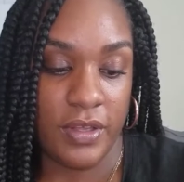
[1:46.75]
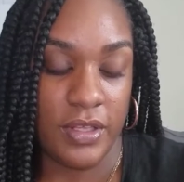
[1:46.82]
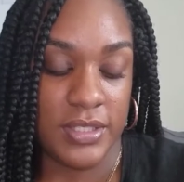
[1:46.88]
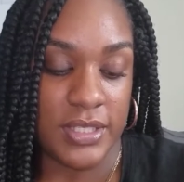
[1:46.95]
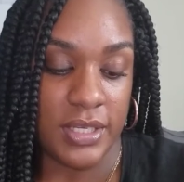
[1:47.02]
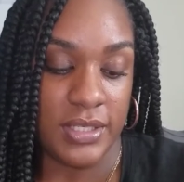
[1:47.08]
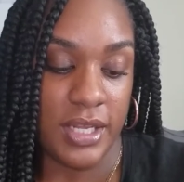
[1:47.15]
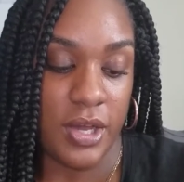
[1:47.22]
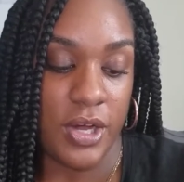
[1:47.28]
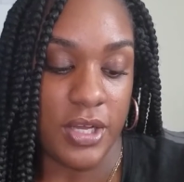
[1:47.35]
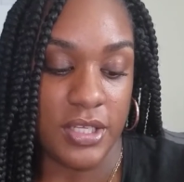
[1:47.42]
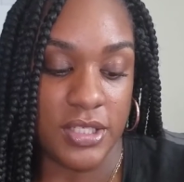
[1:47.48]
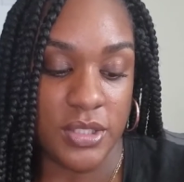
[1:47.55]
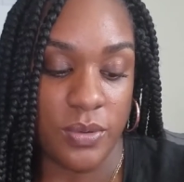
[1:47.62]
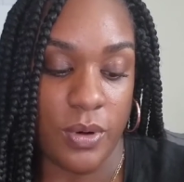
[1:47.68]
Sunday
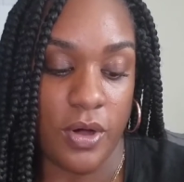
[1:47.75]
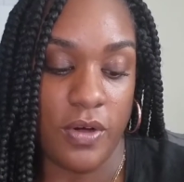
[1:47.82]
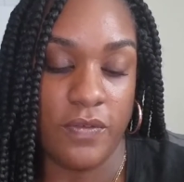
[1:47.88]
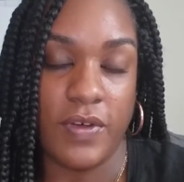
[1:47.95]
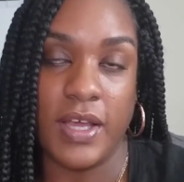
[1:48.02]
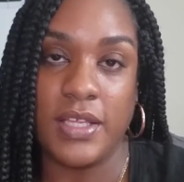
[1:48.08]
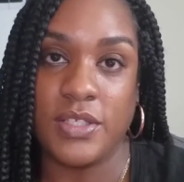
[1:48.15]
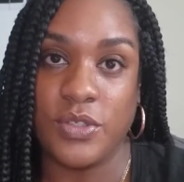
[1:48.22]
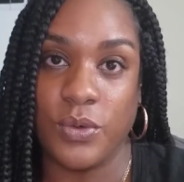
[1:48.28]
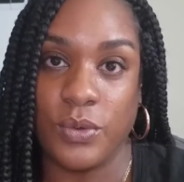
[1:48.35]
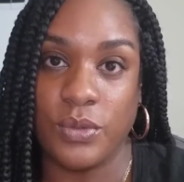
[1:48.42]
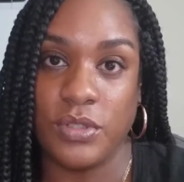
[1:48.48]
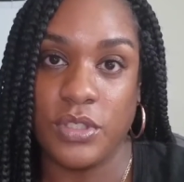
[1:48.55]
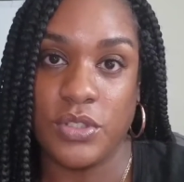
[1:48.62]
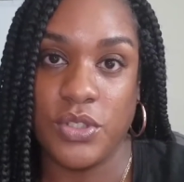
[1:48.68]
August 12th I
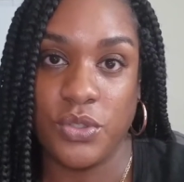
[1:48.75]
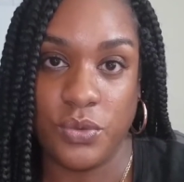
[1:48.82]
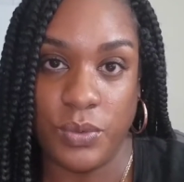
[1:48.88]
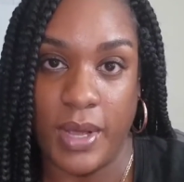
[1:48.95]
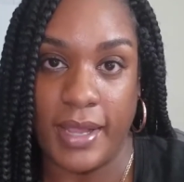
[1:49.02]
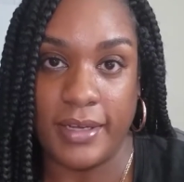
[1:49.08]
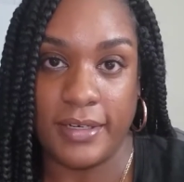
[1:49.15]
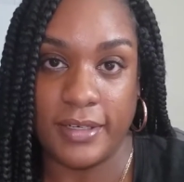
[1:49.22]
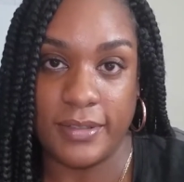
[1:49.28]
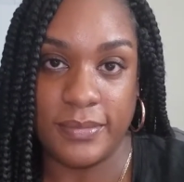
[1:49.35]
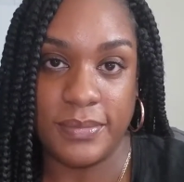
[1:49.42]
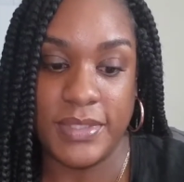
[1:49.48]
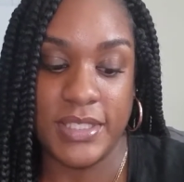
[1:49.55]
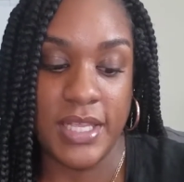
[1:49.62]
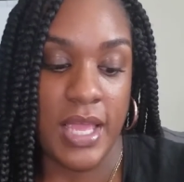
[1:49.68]
sold two items